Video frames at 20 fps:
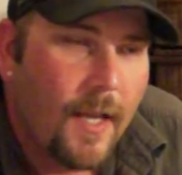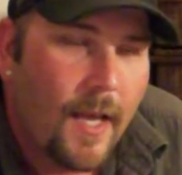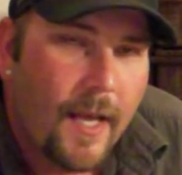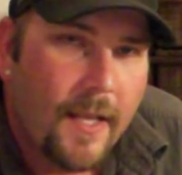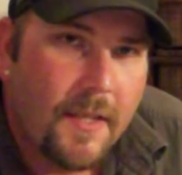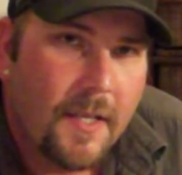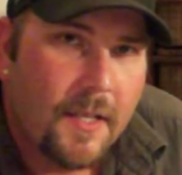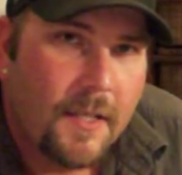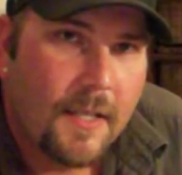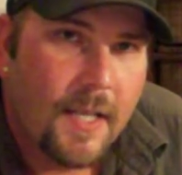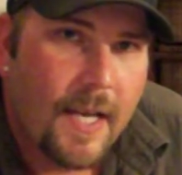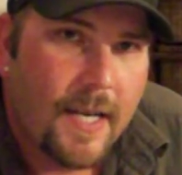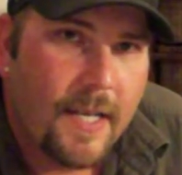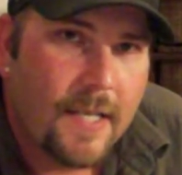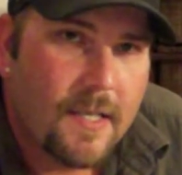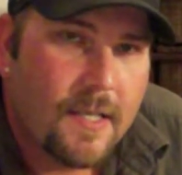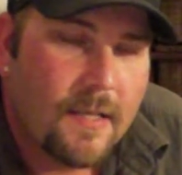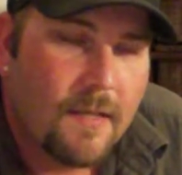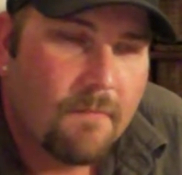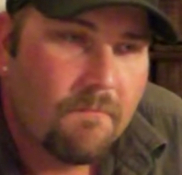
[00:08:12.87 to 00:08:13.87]
and then let
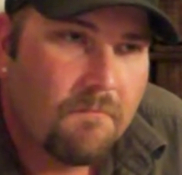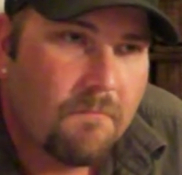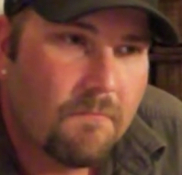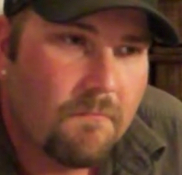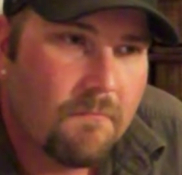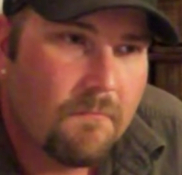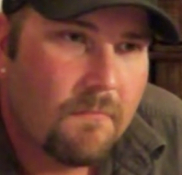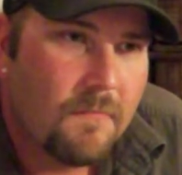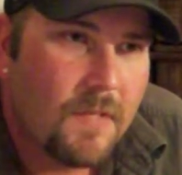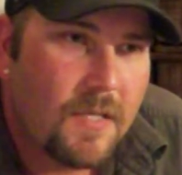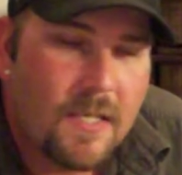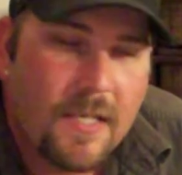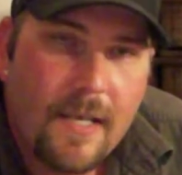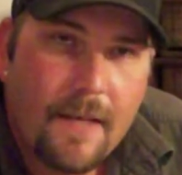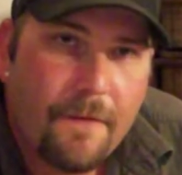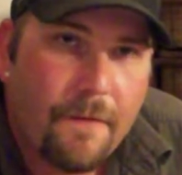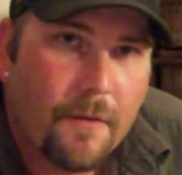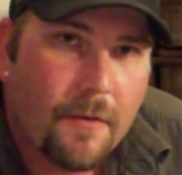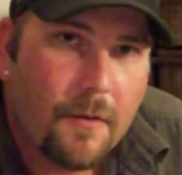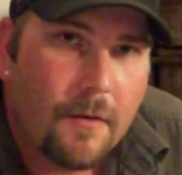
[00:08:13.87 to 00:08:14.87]
it
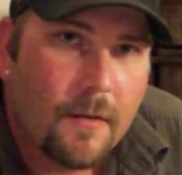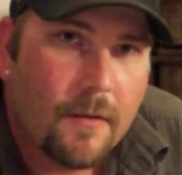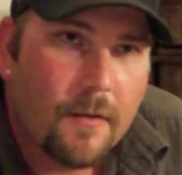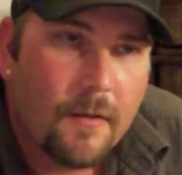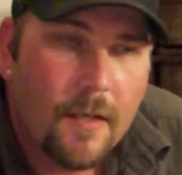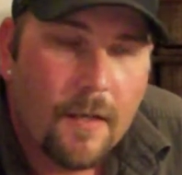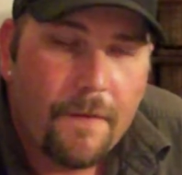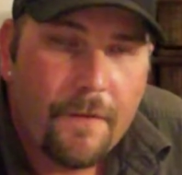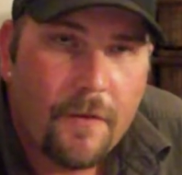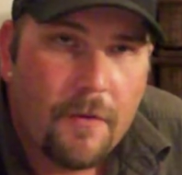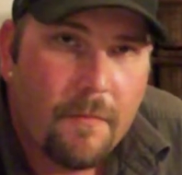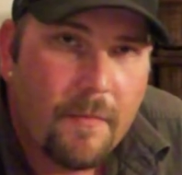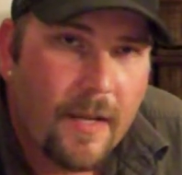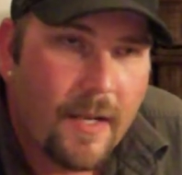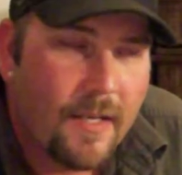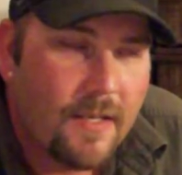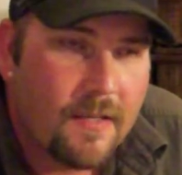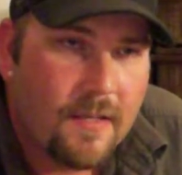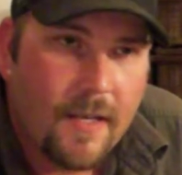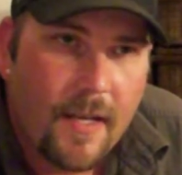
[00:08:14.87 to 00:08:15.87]
sit for a few
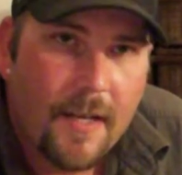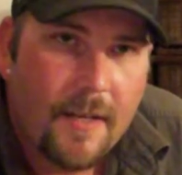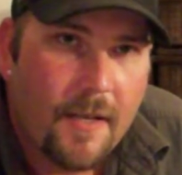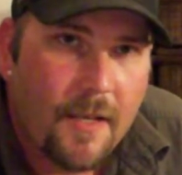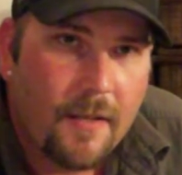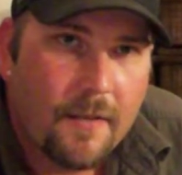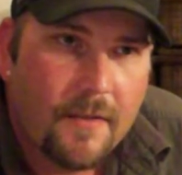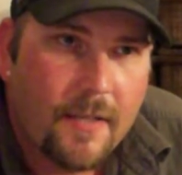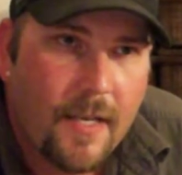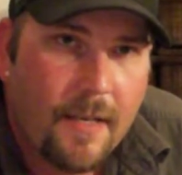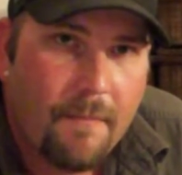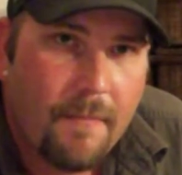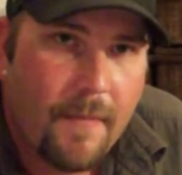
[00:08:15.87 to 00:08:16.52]
minutes, say another 10